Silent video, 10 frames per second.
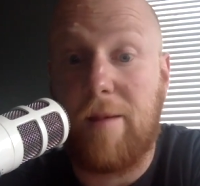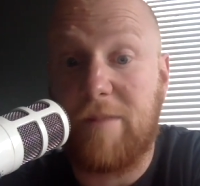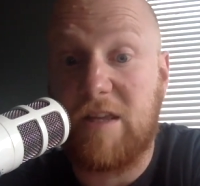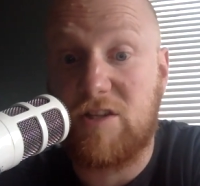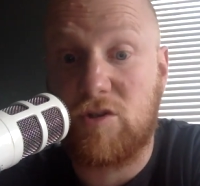
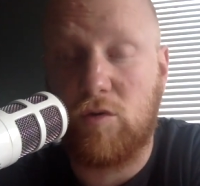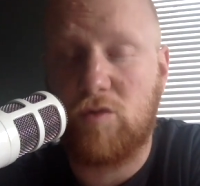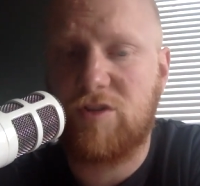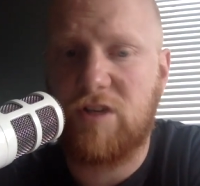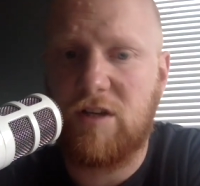There's
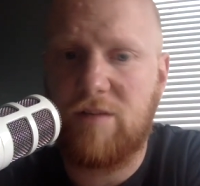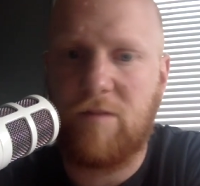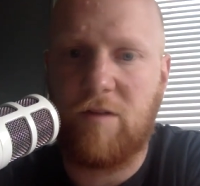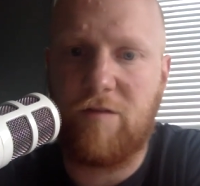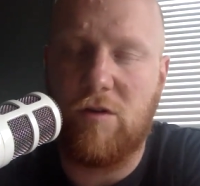talks that
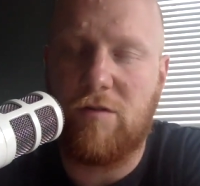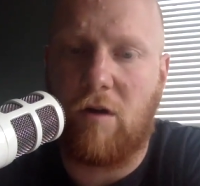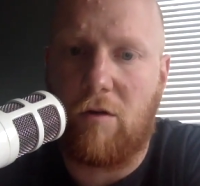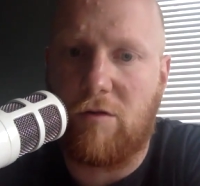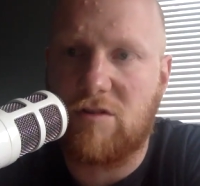a few of
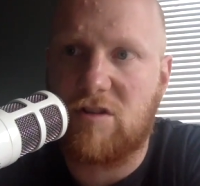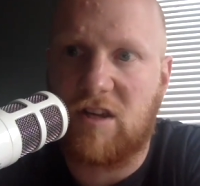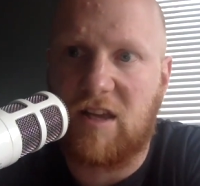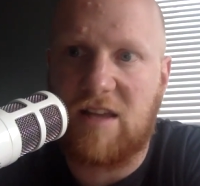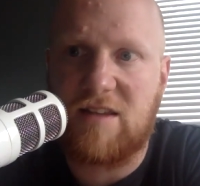our owners are
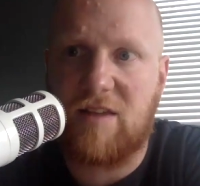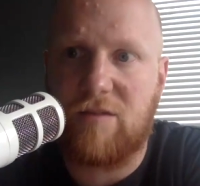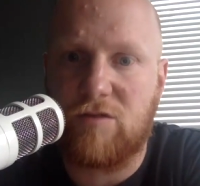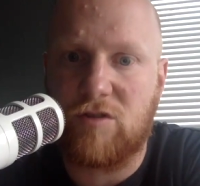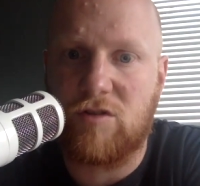going to get
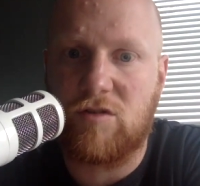together and do